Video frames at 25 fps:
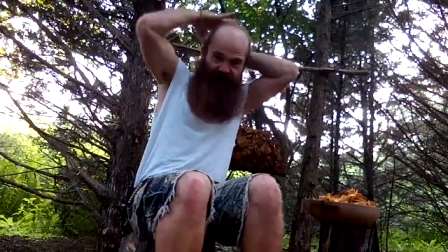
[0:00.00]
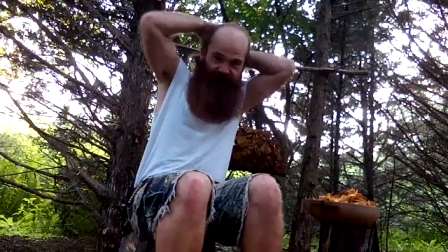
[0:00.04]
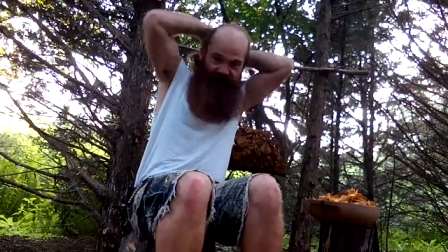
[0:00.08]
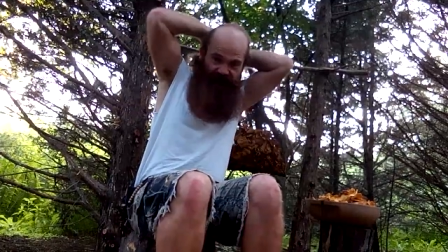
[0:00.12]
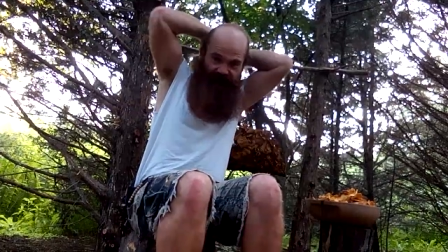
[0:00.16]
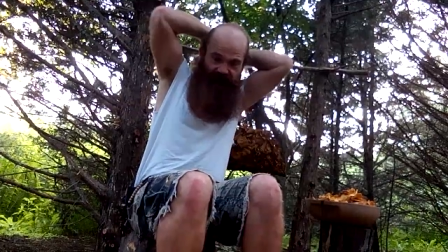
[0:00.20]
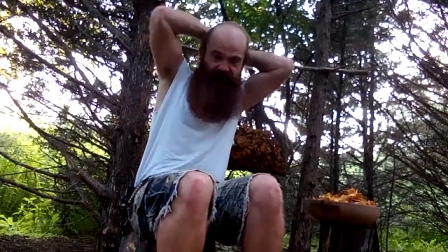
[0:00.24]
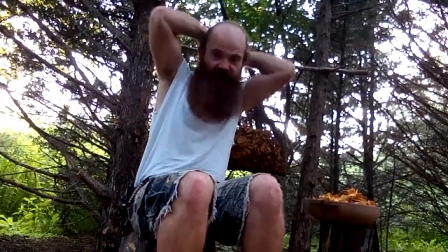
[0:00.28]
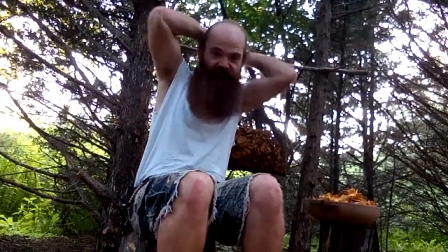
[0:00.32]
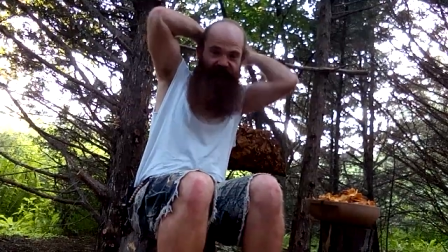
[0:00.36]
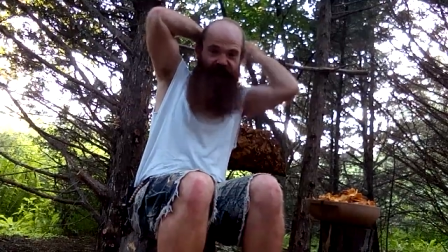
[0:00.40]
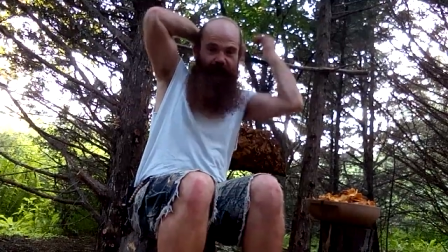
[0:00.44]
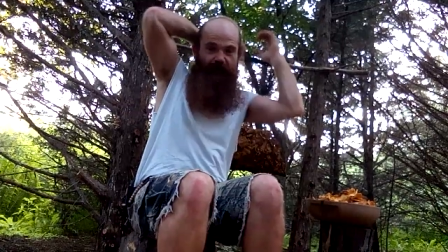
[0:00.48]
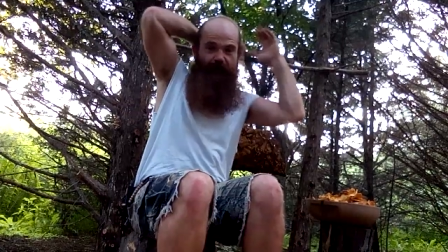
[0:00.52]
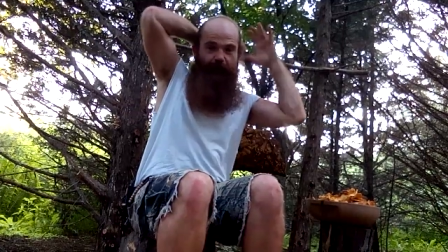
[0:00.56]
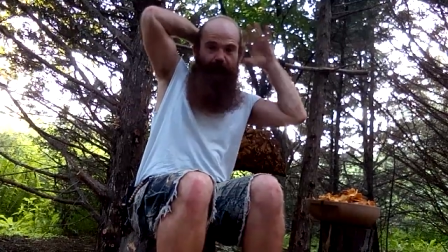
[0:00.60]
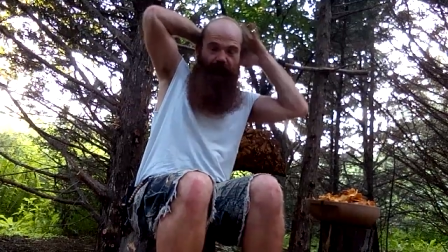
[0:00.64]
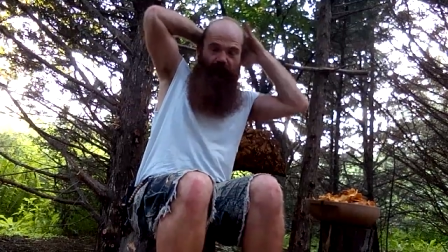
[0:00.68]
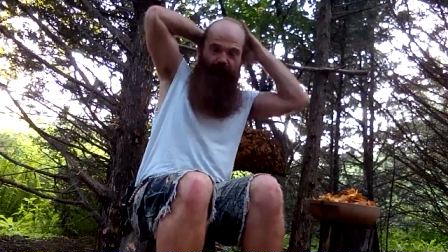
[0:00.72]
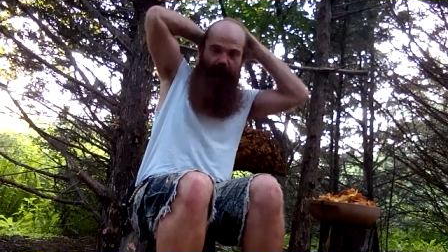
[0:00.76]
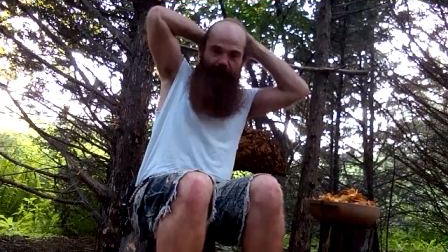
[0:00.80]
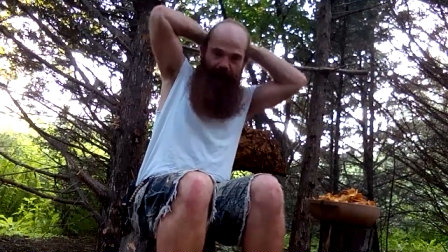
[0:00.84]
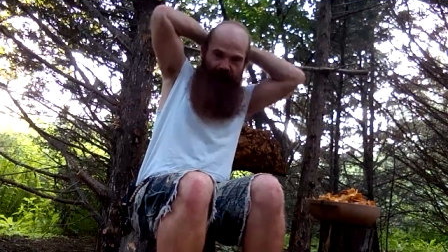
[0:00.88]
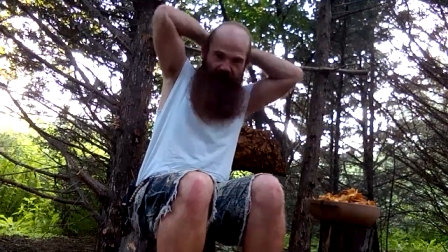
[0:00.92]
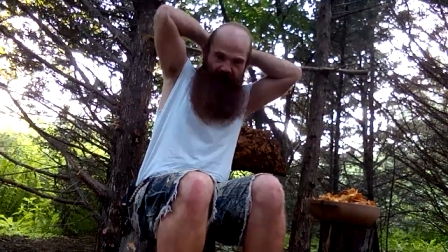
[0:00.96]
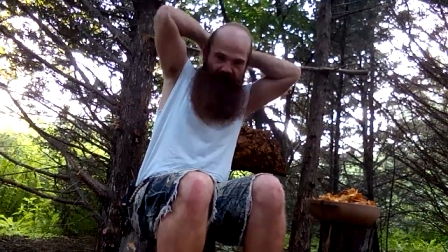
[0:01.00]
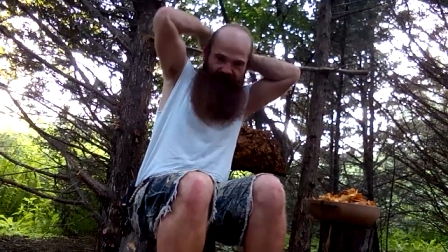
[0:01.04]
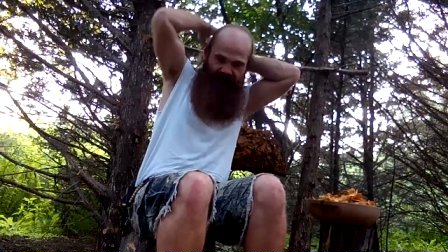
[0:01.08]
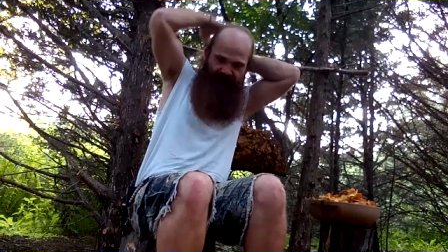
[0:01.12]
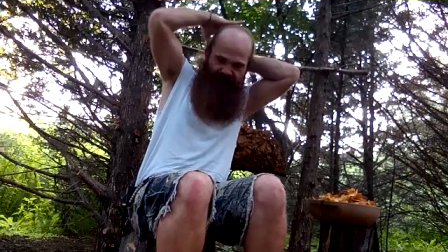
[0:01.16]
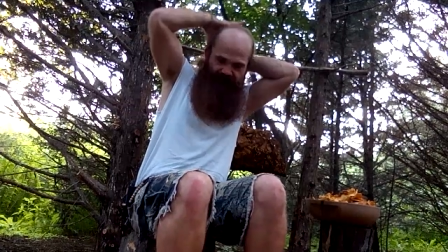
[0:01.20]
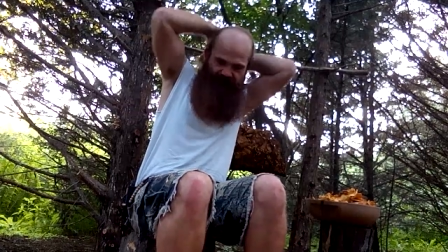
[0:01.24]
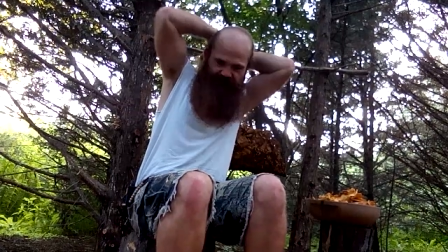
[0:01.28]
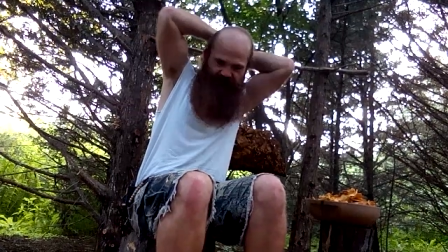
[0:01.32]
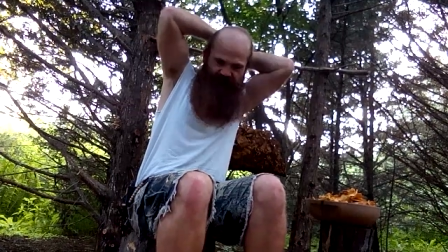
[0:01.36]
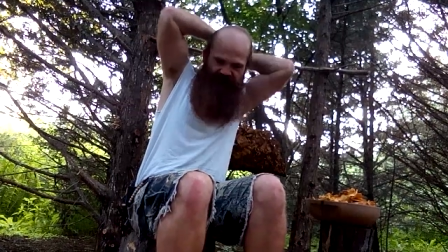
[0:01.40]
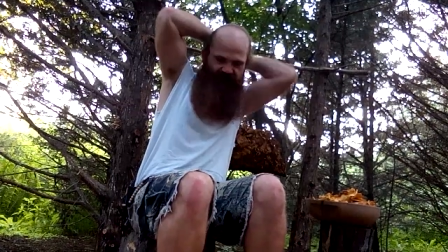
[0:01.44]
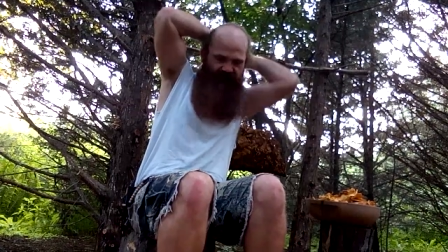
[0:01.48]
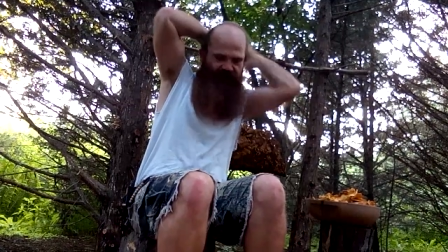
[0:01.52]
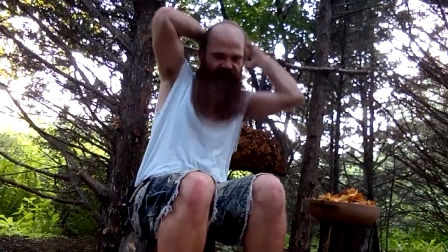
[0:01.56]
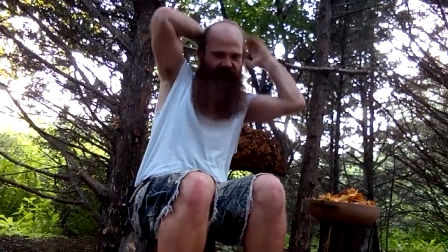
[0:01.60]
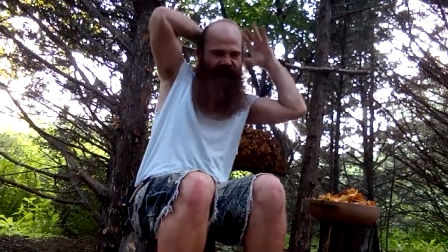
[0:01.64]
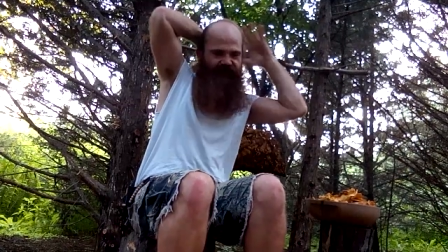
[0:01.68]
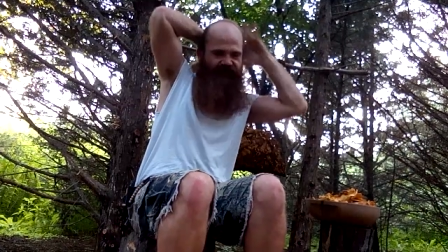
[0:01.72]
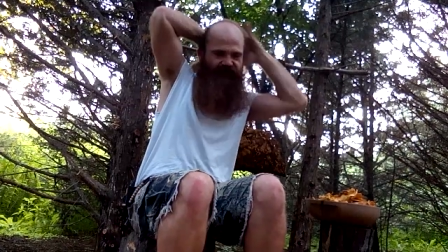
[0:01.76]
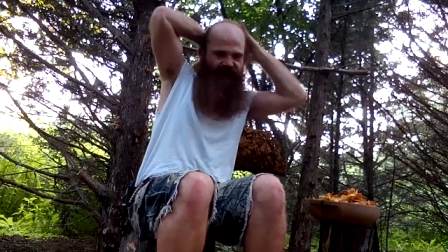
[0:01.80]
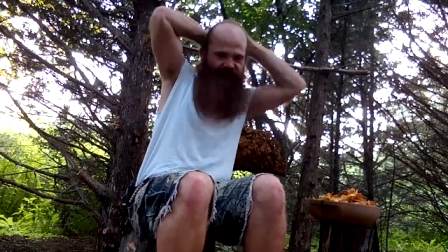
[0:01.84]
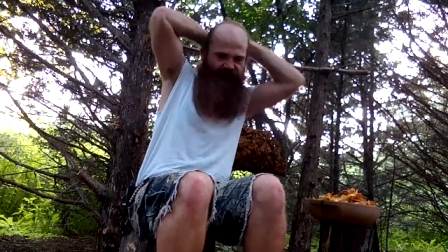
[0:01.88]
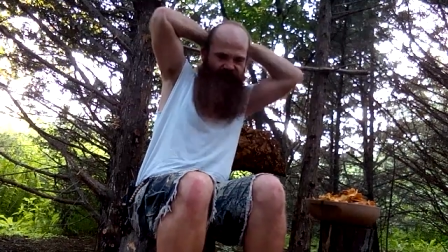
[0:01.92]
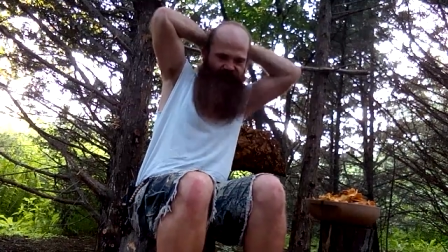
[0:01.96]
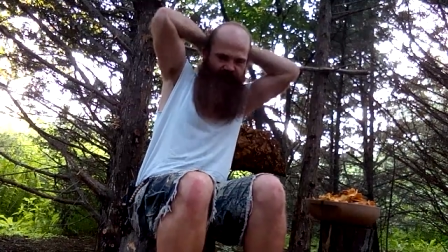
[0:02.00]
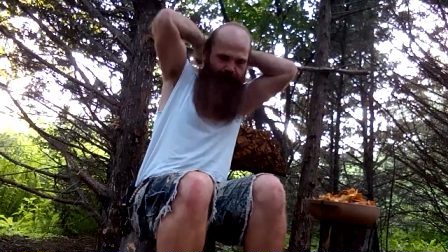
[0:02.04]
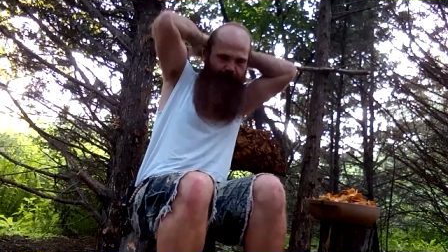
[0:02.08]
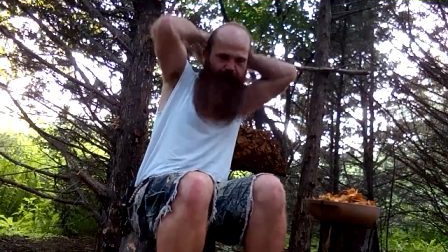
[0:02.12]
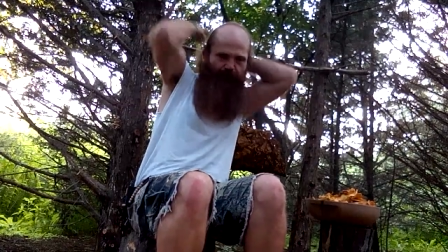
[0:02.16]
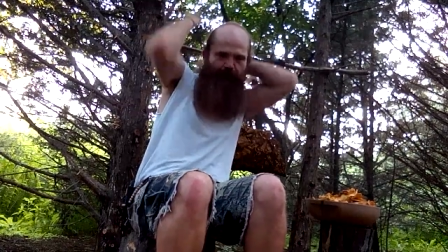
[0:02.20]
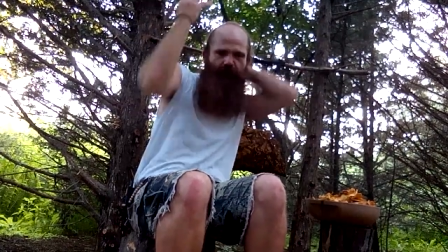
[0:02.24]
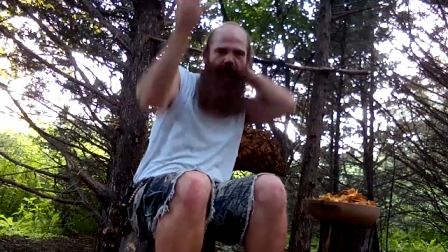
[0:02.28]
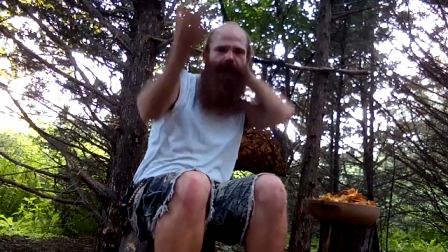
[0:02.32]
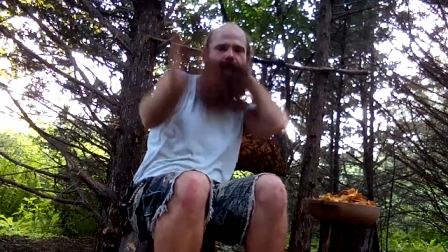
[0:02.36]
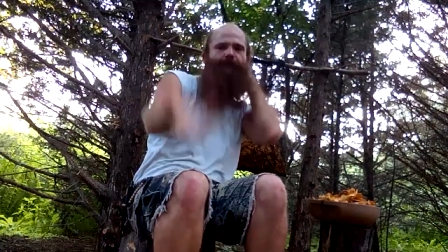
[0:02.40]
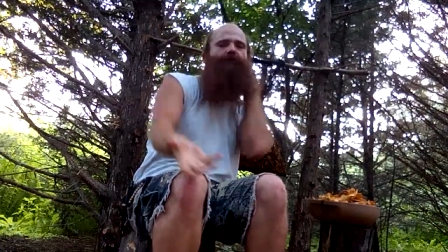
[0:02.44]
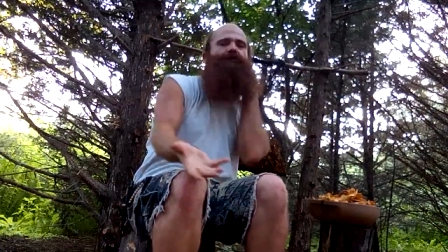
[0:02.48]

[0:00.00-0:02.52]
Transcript: this discussion about proper identification and